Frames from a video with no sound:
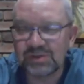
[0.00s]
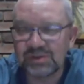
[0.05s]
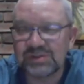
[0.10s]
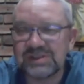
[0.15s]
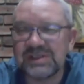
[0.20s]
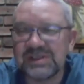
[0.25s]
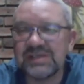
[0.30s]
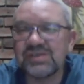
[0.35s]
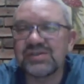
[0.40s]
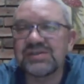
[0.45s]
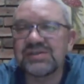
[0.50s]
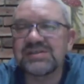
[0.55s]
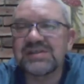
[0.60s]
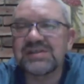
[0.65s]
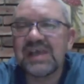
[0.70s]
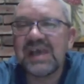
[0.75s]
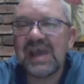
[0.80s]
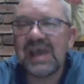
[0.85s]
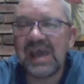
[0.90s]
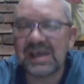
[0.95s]
to
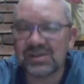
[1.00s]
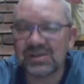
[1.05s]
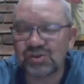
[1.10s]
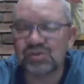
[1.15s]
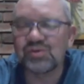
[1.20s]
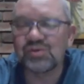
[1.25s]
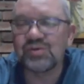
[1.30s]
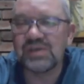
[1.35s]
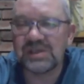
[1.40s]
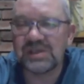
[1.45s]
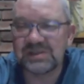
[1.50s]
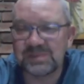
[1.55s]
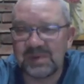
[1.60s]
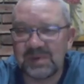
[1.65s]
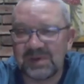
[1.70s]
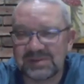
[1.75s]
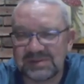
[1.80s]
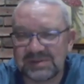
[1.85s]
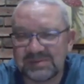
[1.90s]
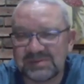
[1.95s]
teachers as soon as
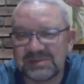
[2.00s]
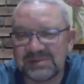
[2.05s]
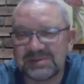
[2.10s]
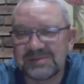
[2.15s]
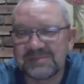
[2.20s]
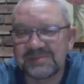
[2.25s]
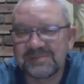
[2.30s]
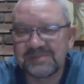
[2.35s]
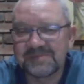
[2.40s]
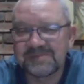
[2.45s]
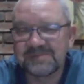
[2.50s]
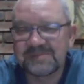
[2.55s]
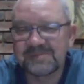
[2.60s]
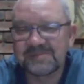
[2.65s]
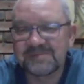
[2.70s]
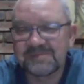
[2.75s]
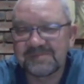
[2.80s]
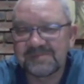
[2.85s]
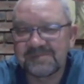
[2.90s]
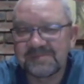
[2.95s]
possible.
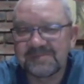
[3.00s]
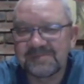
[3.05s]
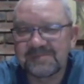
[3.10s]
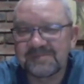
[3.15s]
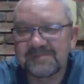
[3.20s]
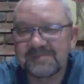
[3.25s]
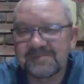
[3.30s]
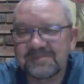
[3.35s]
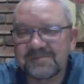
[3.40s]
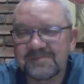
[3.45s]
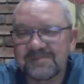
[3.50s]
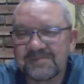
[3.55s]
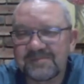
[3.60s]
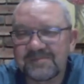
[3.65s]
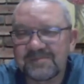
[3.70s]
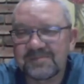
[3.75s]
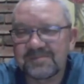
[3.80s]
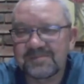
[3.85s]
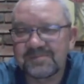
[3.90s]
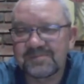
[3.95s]
Now, back to
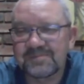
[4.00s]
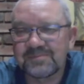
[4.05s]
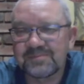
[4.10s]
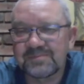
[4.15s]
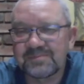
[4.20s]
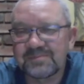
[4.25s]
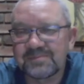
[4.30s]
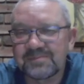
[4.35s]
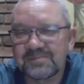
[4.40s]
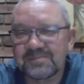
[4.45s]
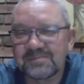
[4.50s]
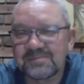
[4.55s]
what we were talking about